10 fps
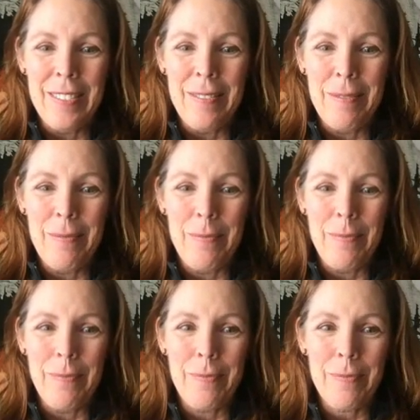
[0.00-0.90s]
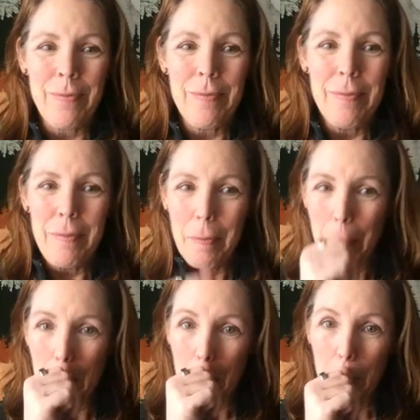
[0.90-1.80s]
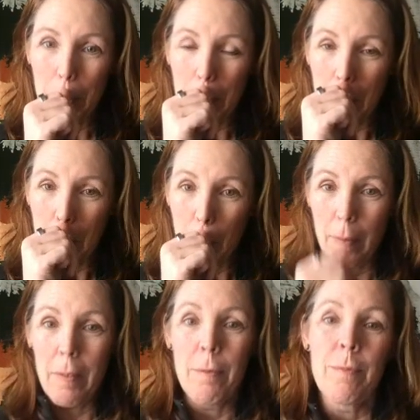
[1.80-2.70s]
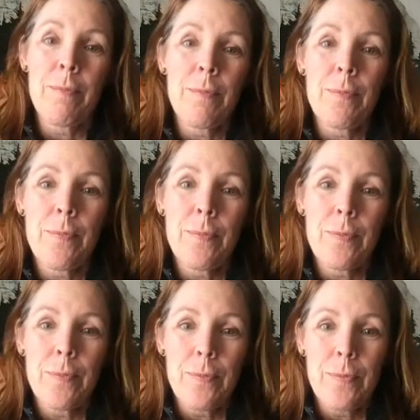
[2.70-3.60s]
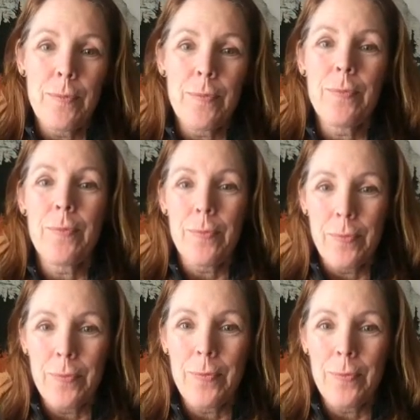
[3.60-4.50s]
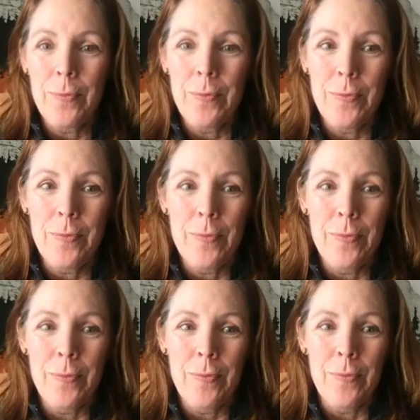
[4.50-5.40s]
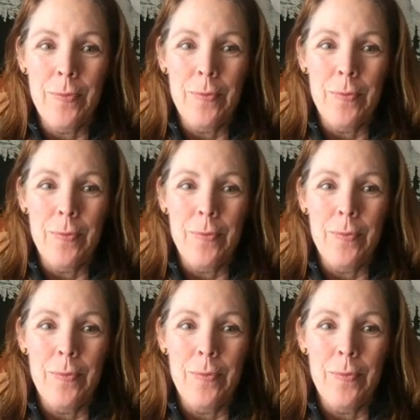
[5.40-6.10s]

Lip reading: No words are spoken by the person on screen.